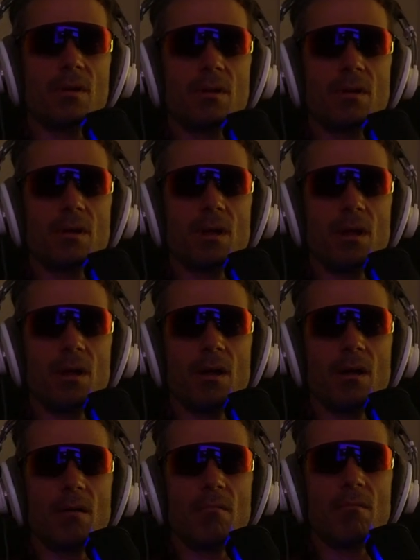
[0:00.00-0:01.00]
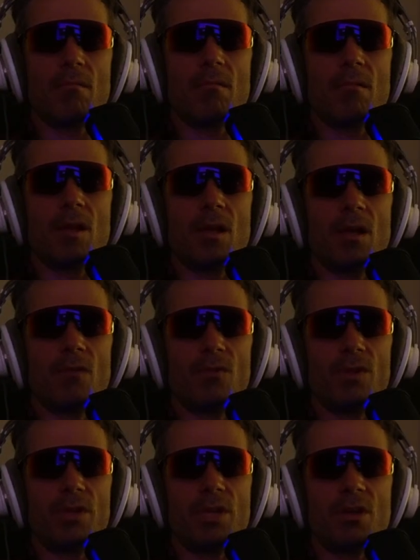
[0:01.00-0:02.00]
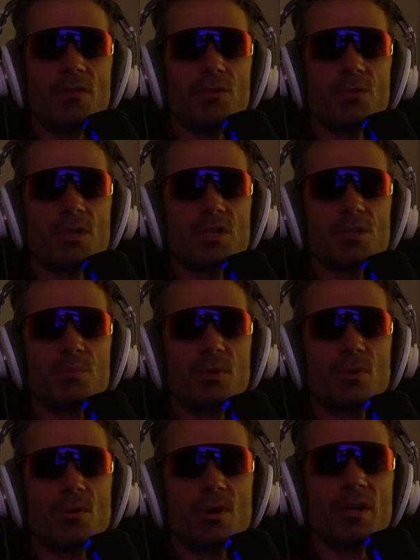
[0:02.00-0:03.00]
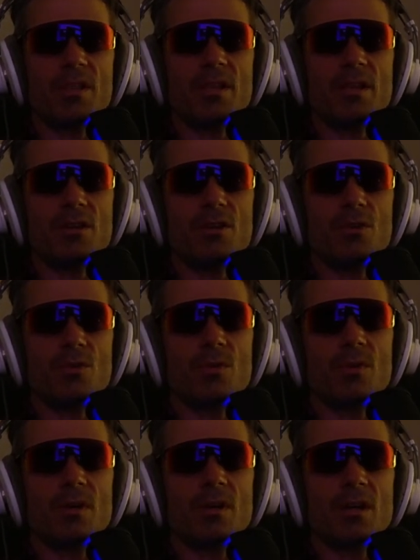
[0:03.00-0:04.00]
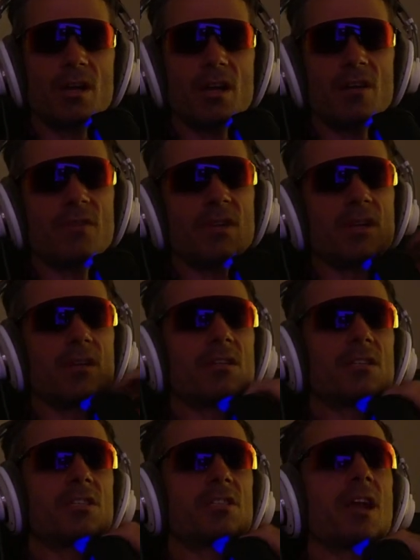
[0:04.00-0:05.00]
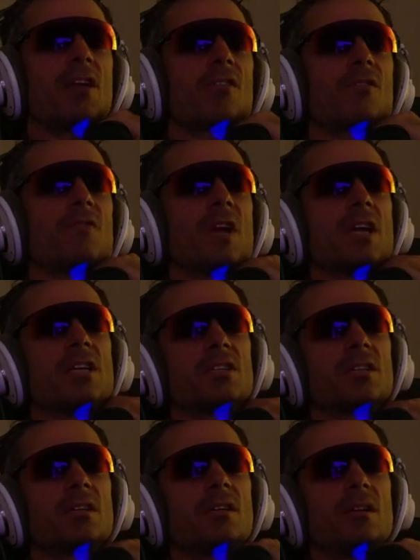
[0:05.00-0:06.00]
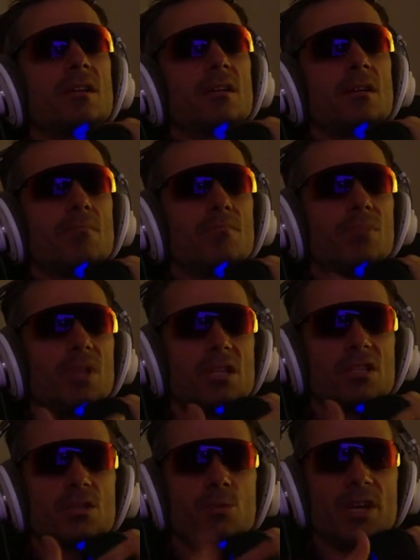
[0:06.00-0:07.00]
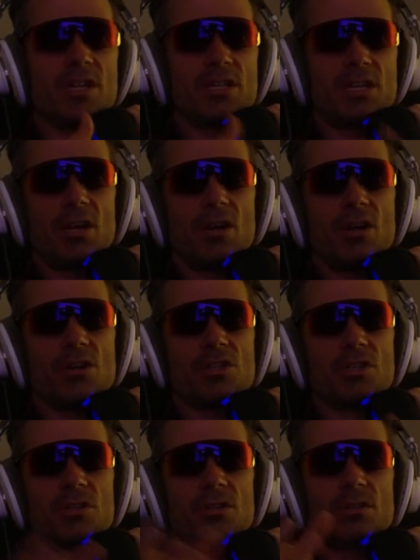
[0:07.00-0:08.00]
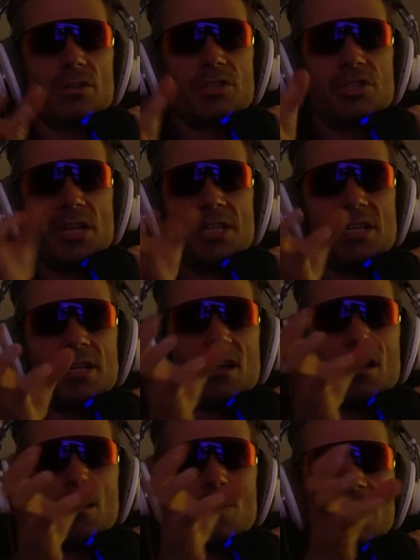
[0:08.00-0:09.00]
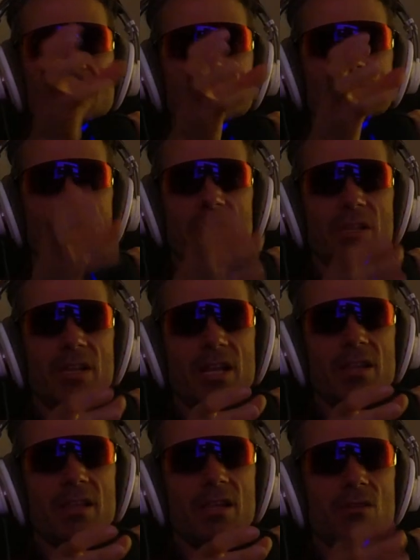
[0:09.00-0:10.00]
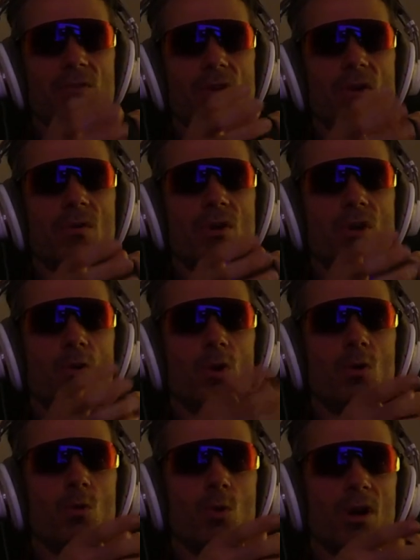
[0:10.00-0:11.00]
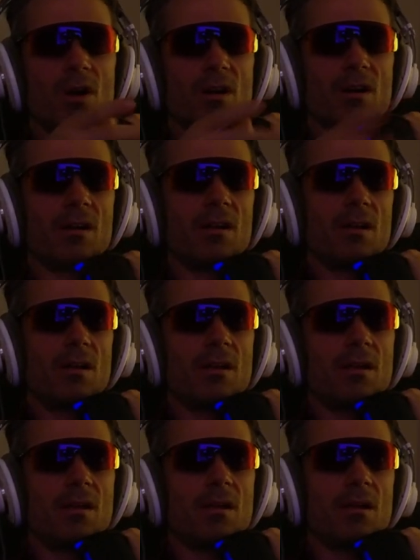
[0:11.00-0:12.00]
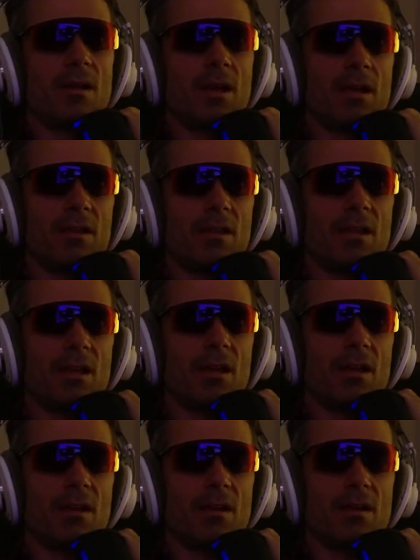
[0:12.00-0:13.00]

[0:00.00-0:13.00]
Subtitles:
And really you have to explore and then do a kind of a sacrifice, blood, sweat, and tears, chasing down a possibility that you don't know will work, and then